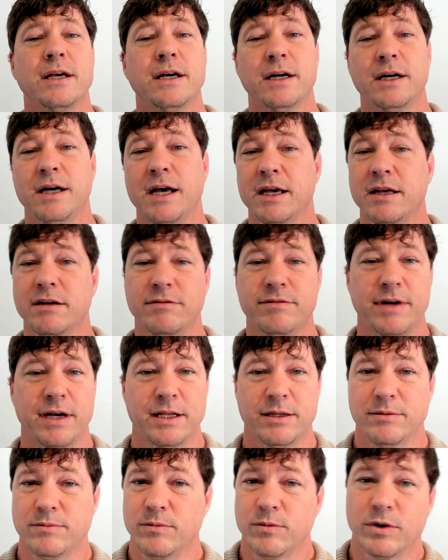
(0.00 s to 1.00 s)
I can
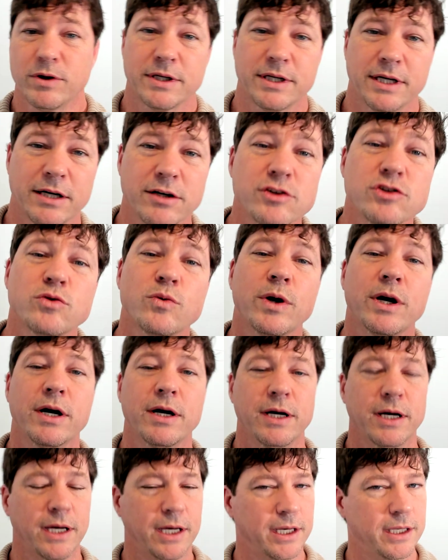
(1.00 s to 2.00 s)
find work
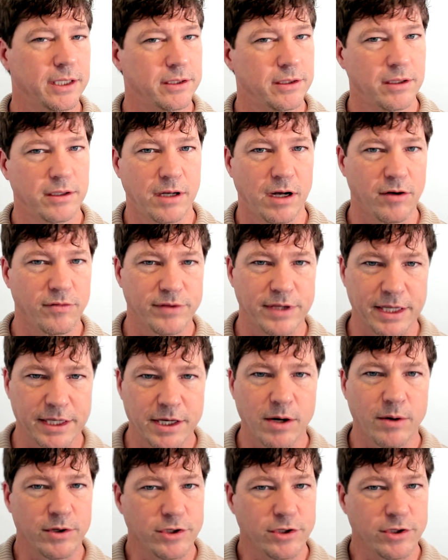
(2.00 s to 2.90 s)
elsewhere, and off they go.